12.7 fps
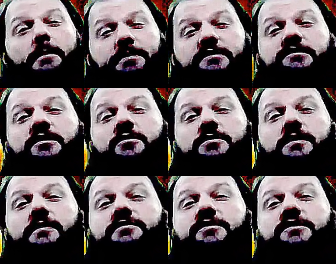
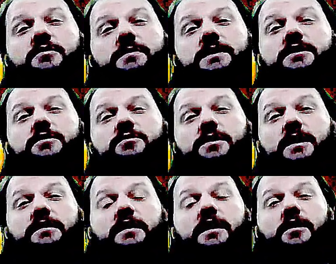episode of Scooby-Doo
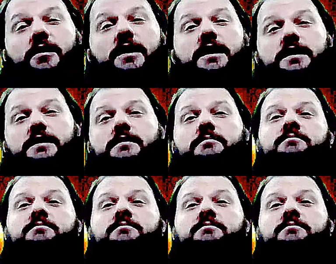that they are in.